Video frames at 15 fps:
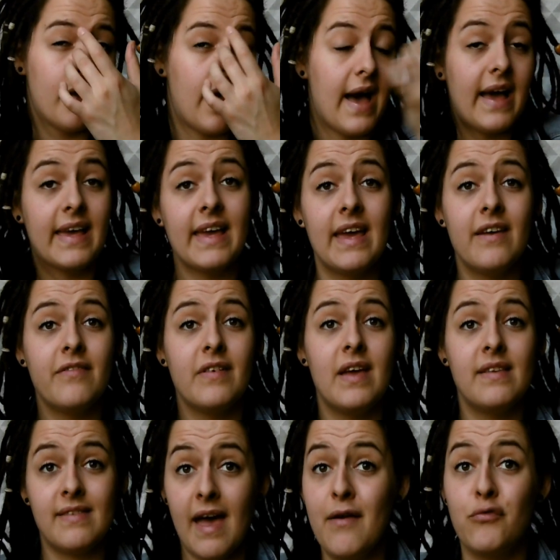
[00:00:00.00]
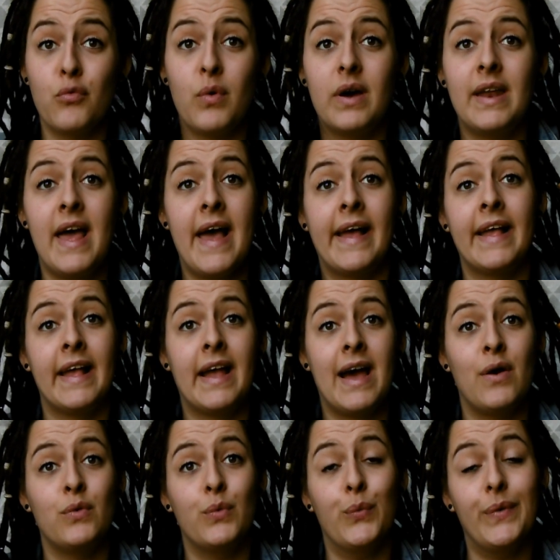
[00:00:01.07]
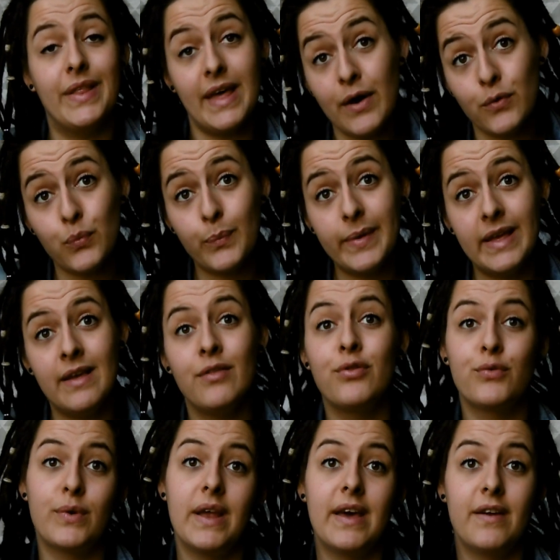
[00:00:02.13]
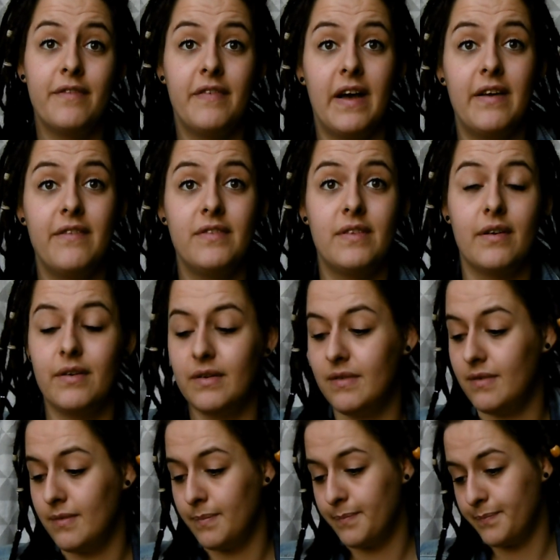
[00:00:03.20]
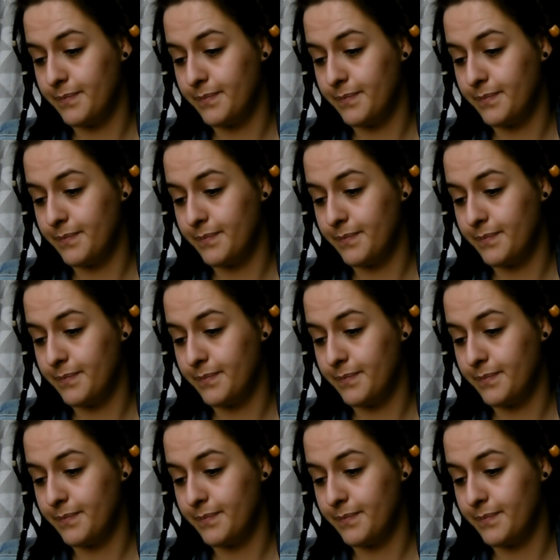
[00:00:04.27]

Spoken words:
I gave Is Everyone Hanging Out Without Me 3 out of 5 stars.